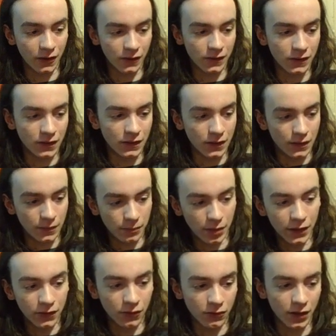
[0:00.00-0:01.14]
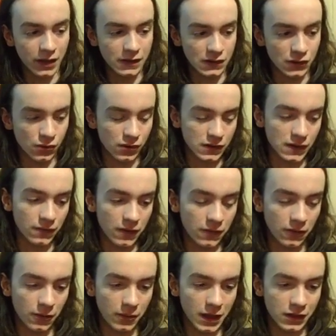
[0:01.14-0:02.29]
by the right source of
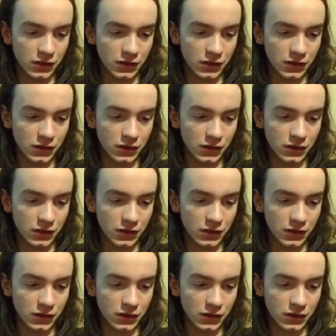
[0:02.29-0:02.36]
information,